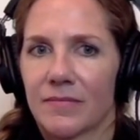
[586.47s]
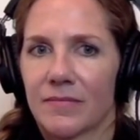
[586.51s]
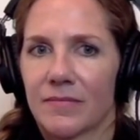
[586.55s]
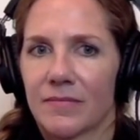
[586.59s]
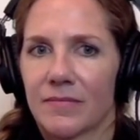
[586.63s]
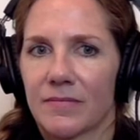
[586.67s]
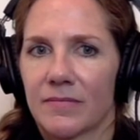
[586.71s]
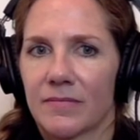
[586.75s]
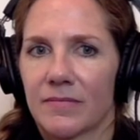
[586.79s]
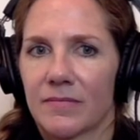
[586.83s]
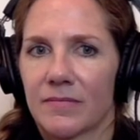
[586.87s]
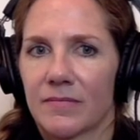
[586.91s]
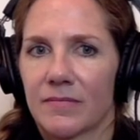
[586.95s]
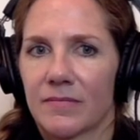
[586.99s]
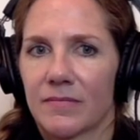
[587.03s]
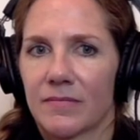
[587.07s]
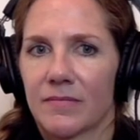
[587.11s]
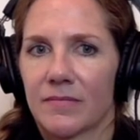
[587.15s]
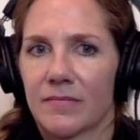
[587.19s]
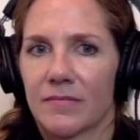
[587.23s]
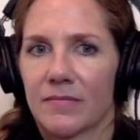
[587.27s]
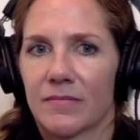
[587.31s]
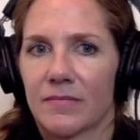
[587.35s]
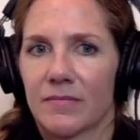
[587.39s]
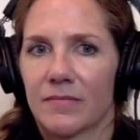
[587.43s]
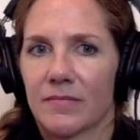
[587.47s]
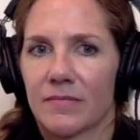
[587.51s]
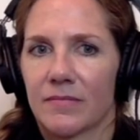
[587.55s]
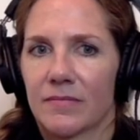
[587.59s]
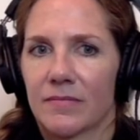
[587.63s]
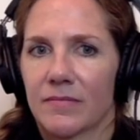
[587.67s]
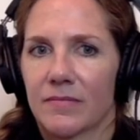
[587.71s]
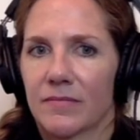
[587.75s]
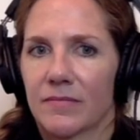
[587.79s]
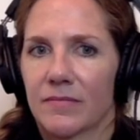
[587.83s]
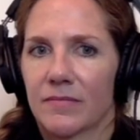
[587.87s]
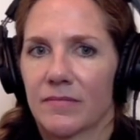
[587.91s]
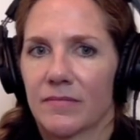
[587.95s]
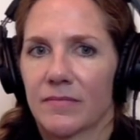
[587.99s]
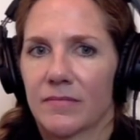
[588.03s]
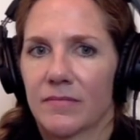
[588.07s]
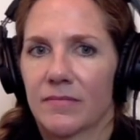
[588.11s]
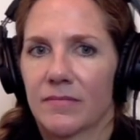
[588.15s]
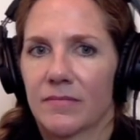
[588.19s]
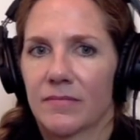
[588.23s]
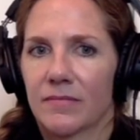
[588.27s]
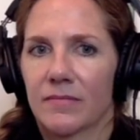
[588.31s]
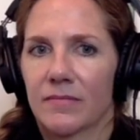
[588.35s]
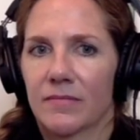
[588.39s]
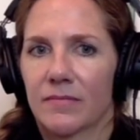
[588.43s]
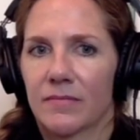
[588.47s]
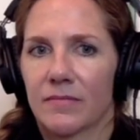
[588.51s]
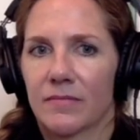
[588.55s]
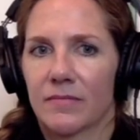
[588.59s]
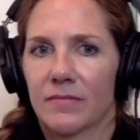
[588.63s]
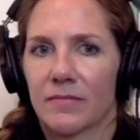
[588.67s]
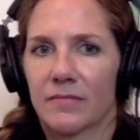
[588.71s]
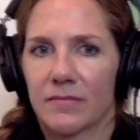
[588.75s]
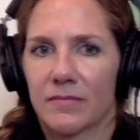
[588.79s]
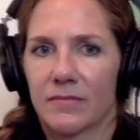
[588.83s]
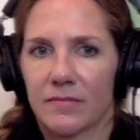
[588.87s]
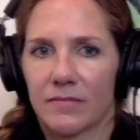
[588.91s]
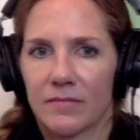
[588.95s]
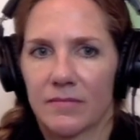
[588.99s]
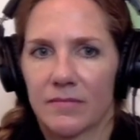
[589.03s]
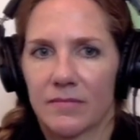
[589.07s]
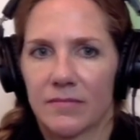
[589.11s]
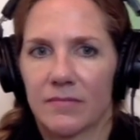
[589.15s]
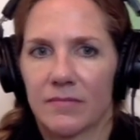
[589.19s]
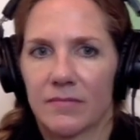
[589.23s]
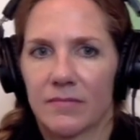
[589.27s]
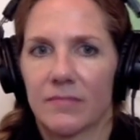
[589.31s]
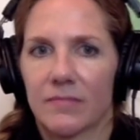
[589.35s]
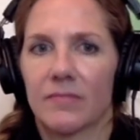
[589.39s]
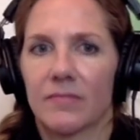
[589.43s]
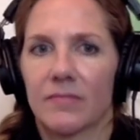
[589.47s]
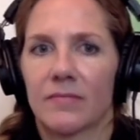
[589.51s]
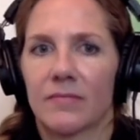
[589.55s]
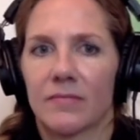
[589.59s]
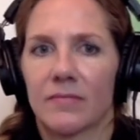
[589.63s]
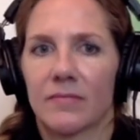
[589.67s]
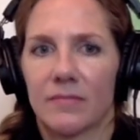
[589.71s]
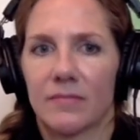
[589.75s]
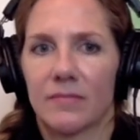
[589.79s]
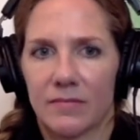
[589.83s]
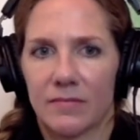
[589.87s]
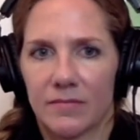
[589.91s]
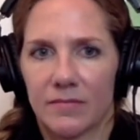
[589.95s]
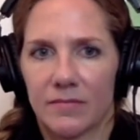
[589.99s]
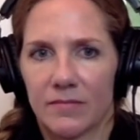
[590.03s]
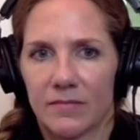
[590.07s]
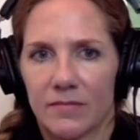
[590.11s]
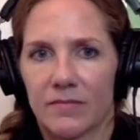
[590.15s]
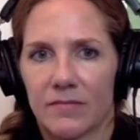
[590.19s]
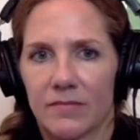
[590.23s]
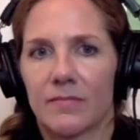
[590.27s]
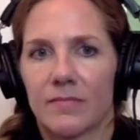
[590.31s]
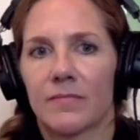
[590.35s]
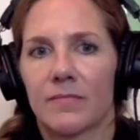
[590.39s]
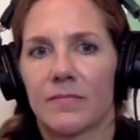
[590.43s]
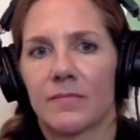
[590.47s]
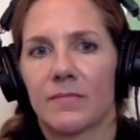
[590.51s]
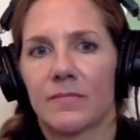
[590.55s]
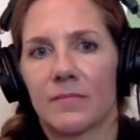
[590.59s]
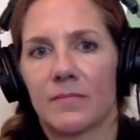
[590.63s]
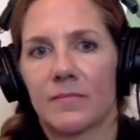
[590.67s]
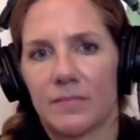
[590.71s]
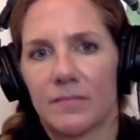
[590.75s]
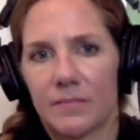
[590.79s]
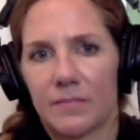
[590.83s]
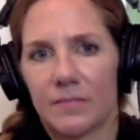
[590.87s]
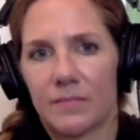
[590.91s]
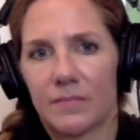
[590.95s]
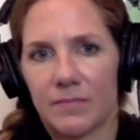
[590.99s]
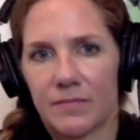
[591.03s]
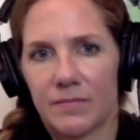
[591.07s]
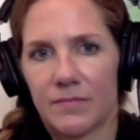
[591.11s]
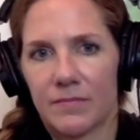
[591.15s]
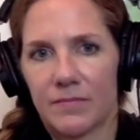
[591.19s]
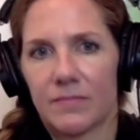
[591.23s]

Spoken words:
(not speaking)